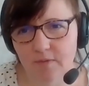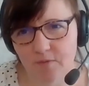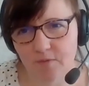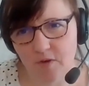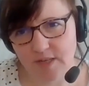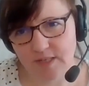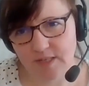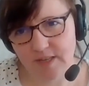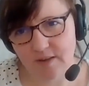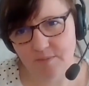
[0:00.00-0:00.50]
for
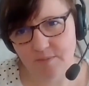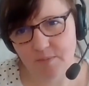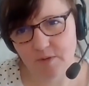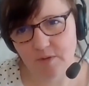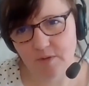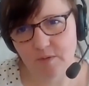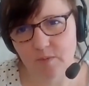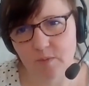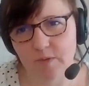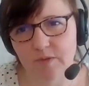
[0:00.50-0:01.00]

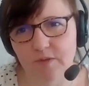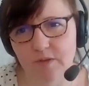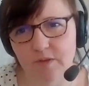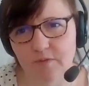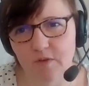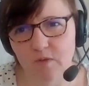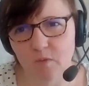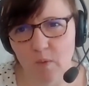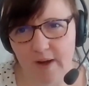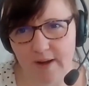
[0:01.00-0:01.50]
example, with
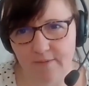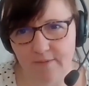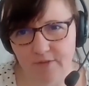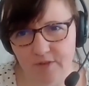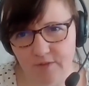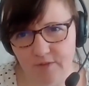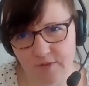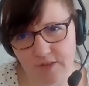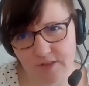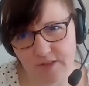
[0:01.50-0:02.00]
different
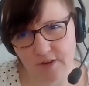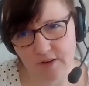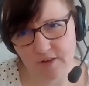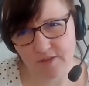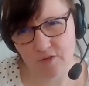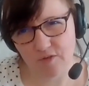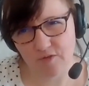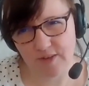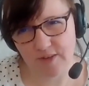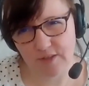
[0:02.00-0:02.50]
waves of the
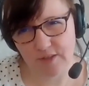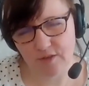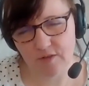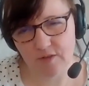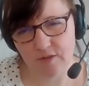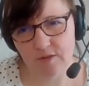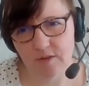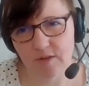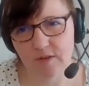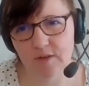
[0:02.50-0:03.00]

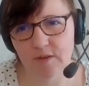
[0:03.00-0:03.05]
SARS-CoV-2